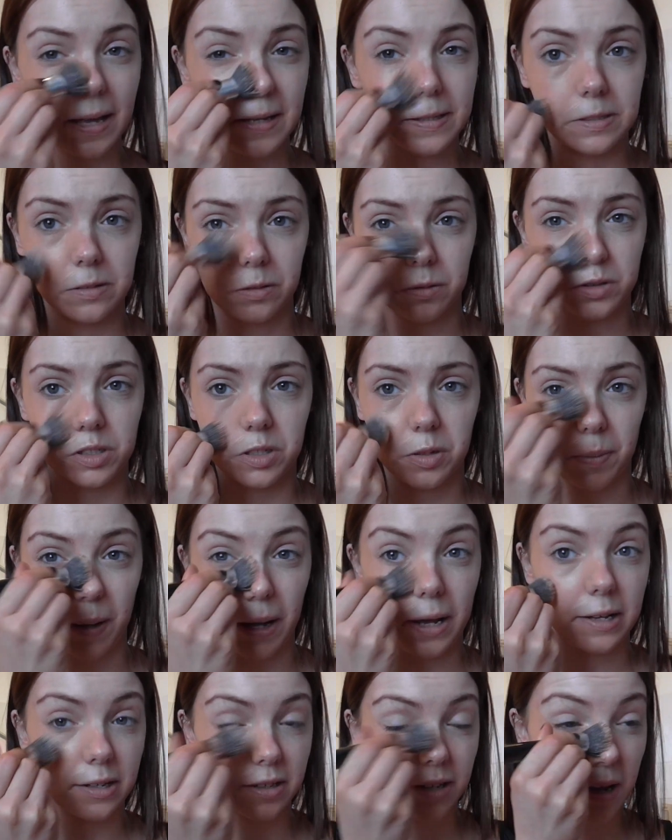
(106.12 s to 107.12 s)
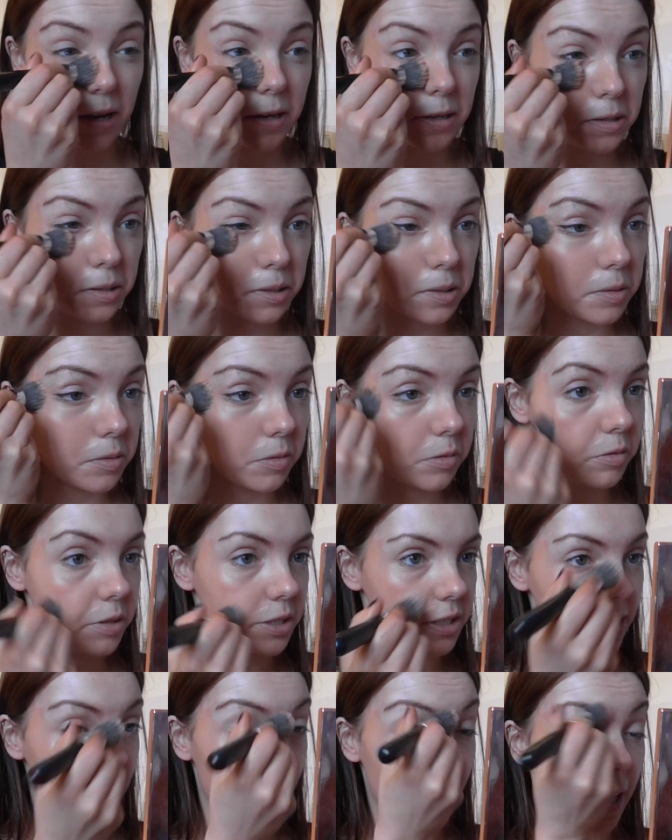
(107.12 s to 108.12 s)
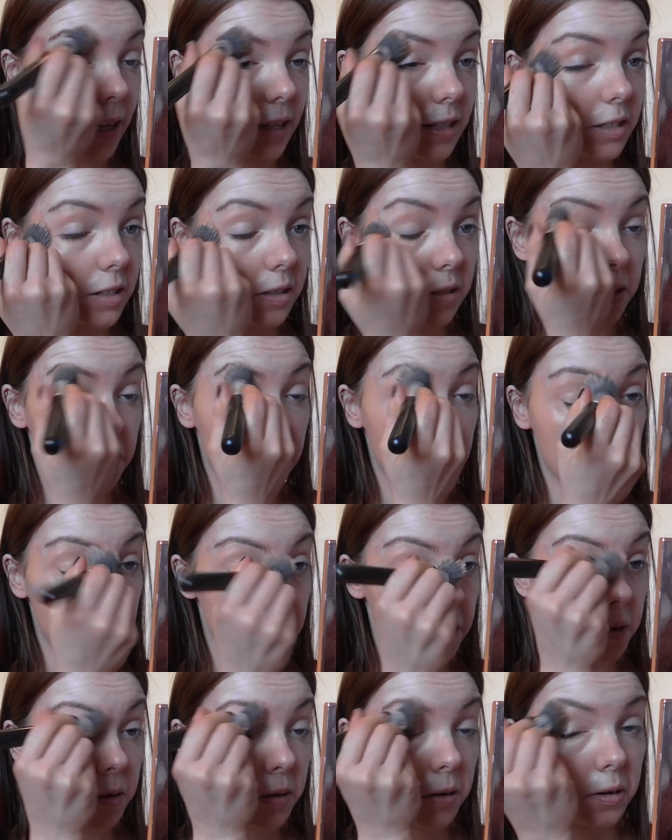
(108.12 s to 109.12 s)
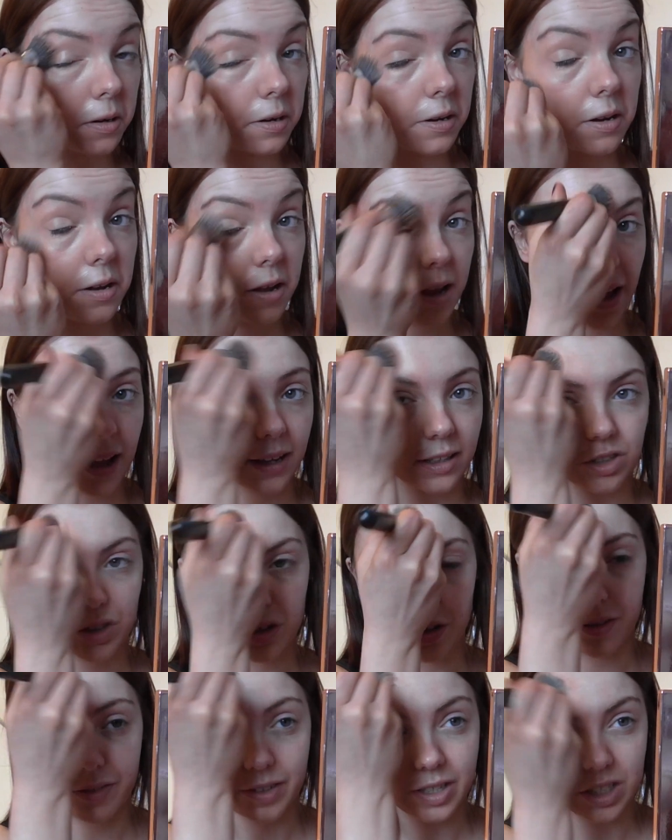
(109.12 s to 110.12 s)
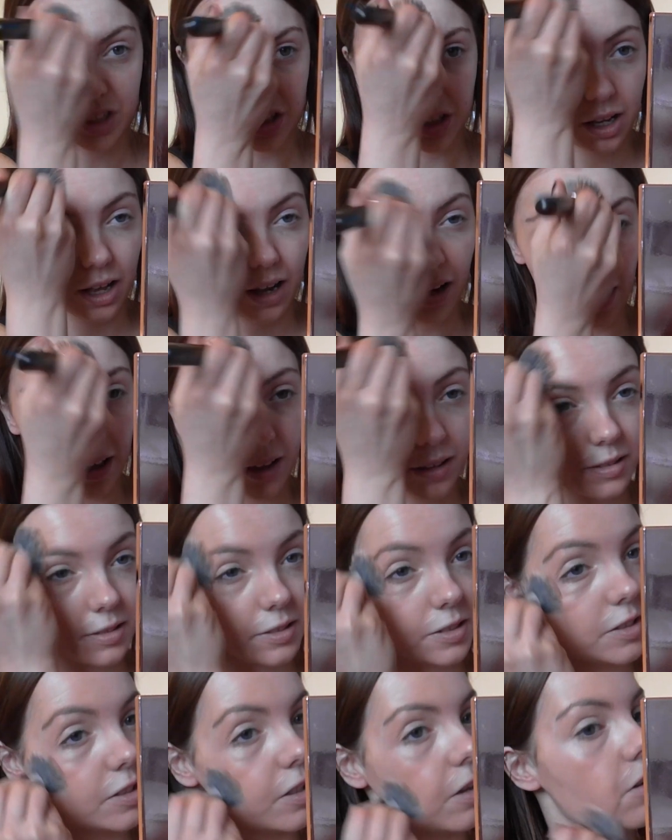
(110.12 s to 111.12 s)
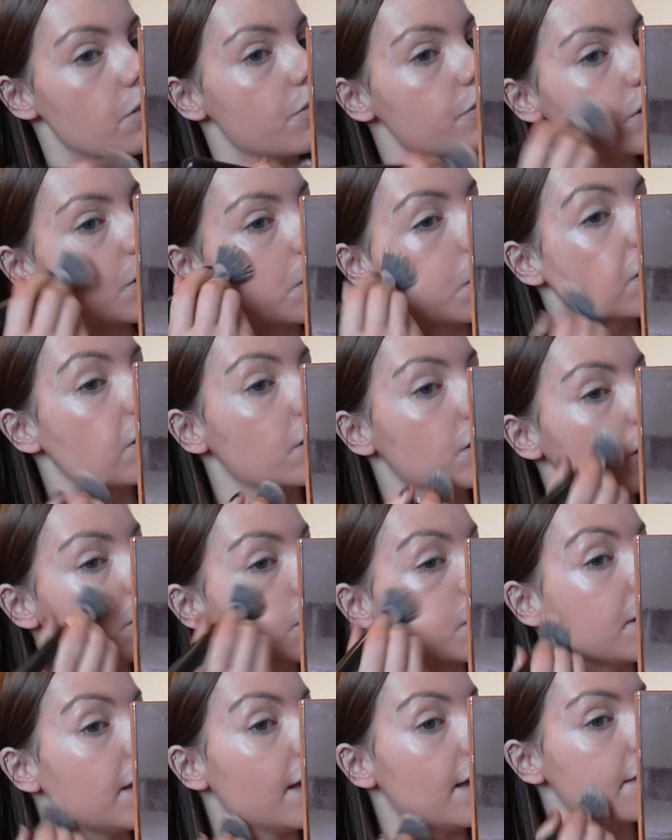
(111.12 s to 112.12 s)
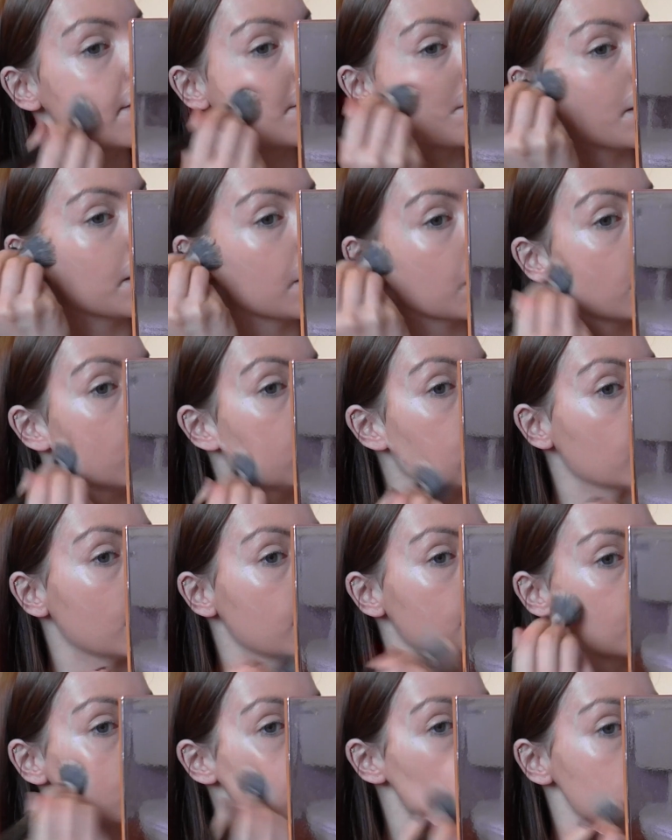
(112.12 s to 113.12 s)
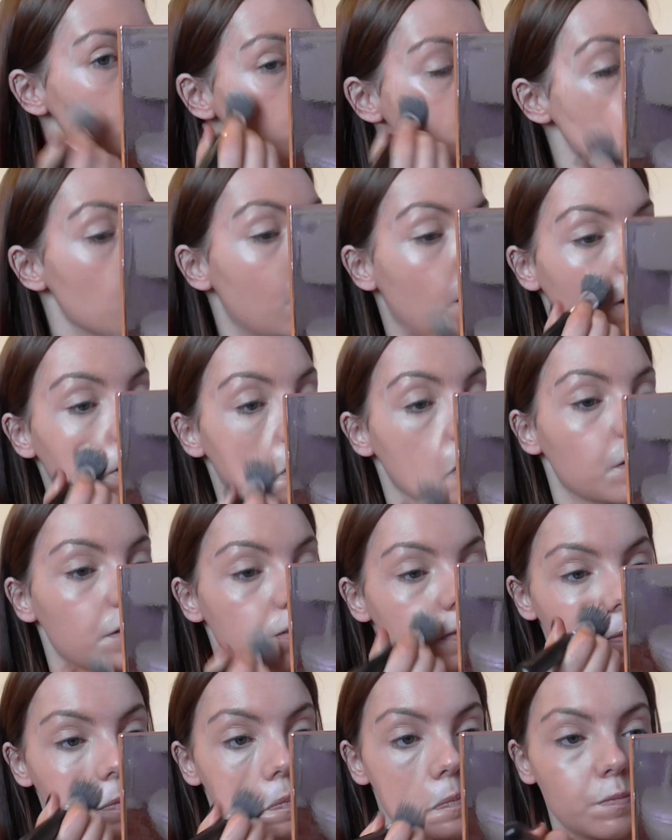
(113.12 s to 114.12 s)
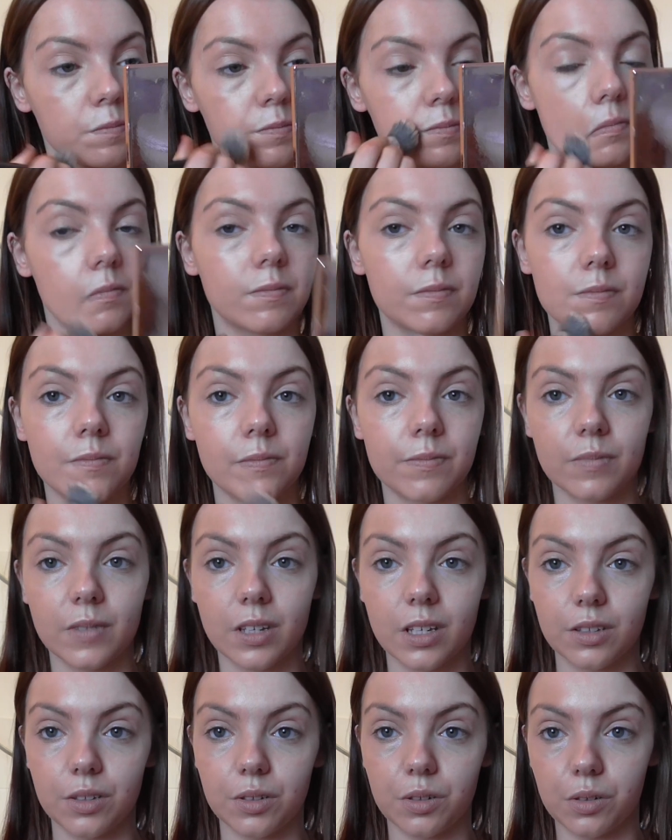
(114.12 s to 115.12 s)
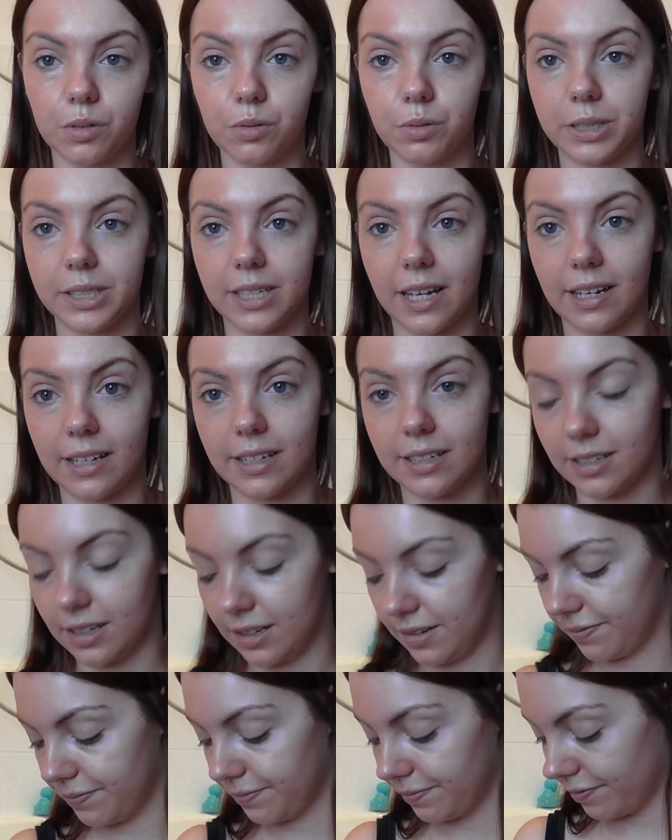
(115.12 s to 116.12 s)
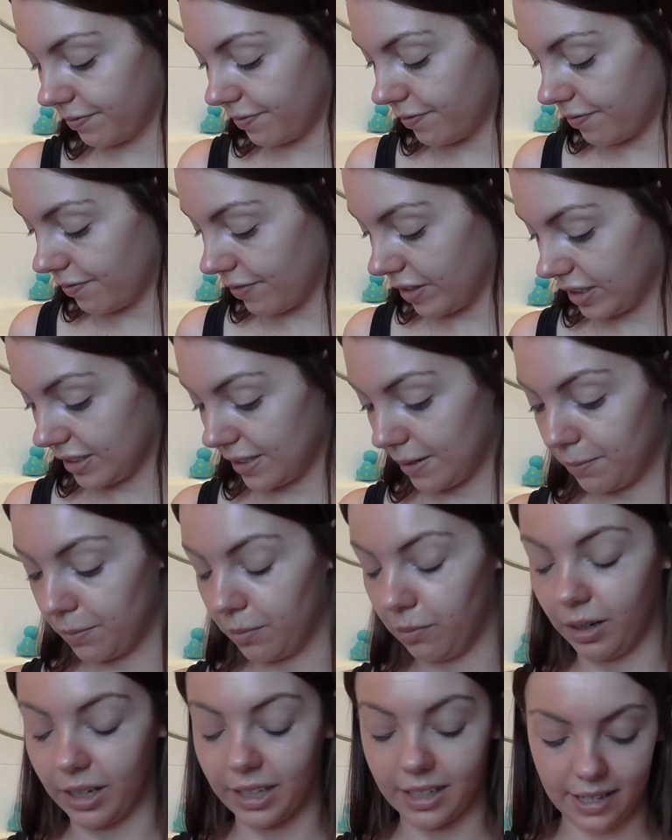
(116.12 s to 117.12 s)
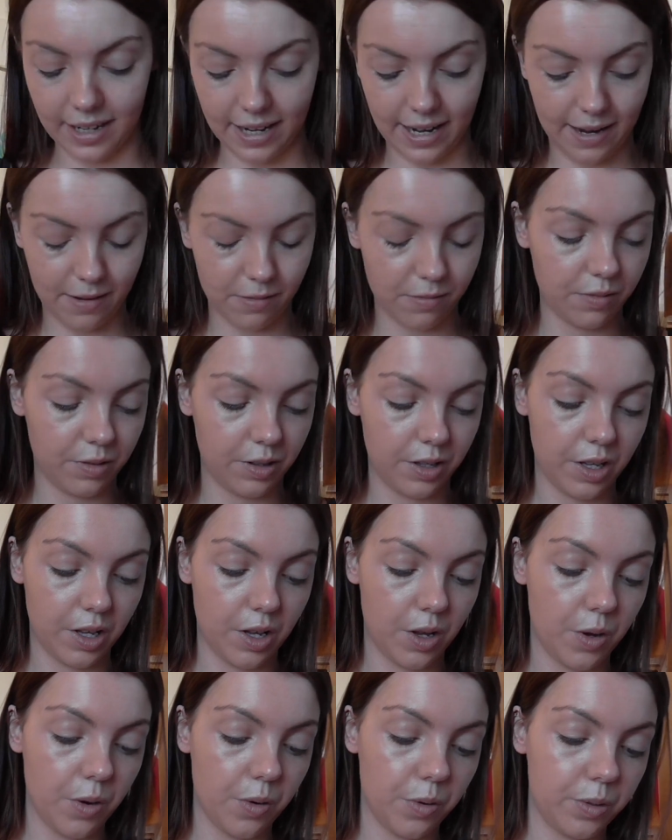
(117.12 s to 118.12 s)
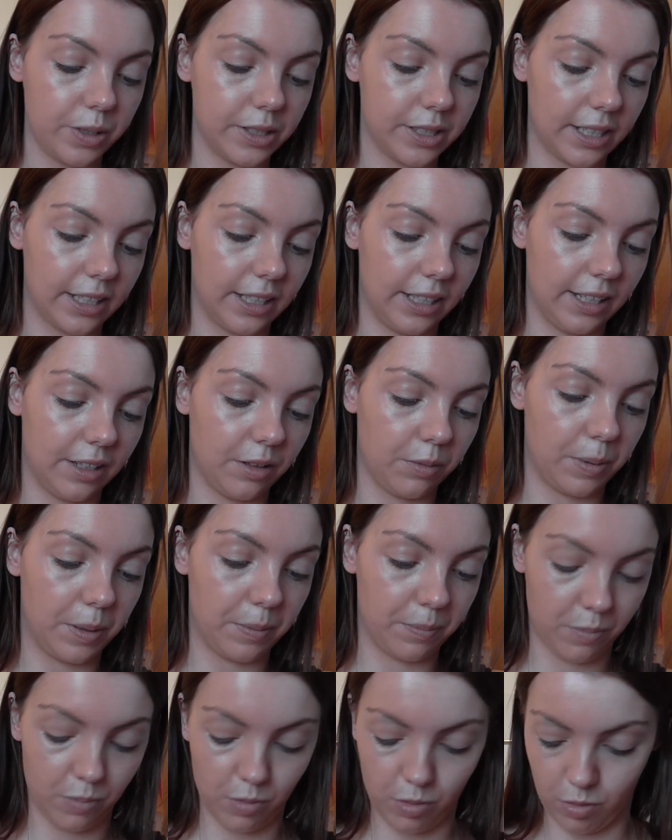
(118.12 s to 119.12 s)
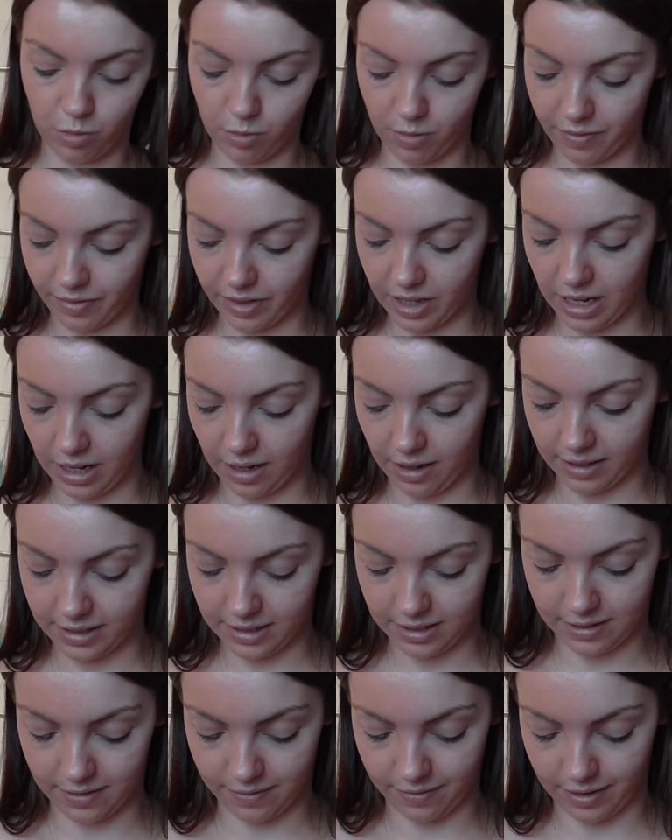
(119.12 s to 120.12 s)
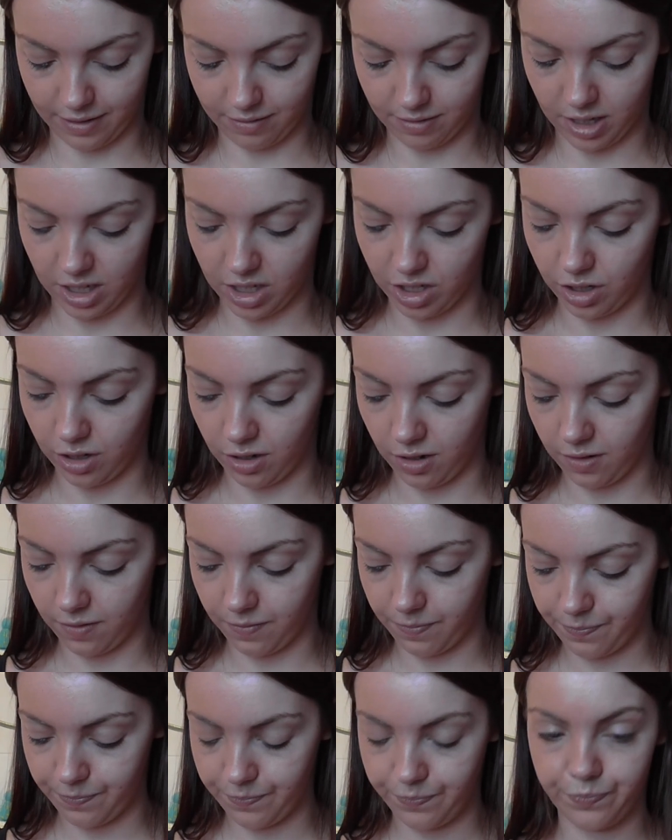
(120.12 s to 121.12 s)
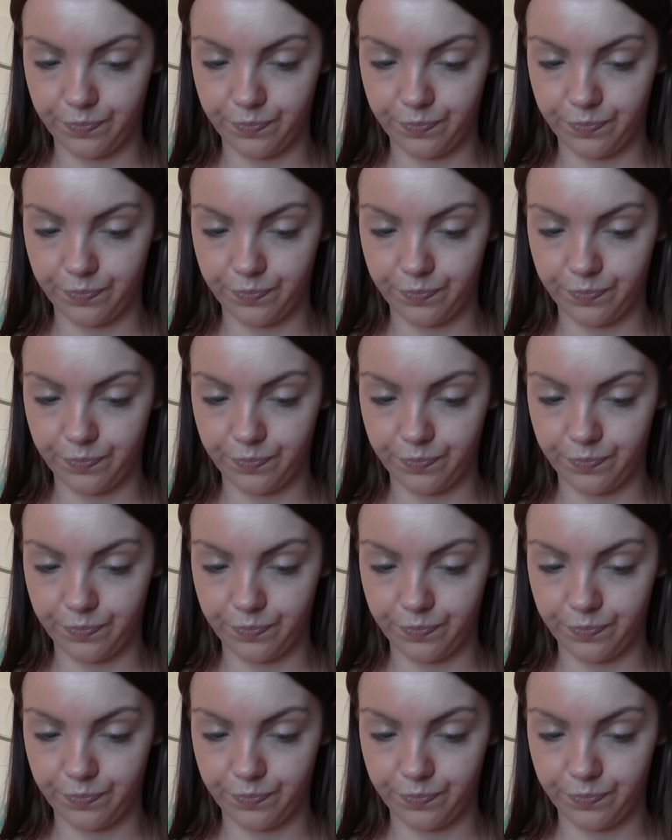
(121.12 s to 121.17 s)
it's not too bad, and you can always add extra of each colour. So if you kind of look at it and think, okay, that's too dark, you can always add, for example, like now, always add a little bit more for the lighter foundation,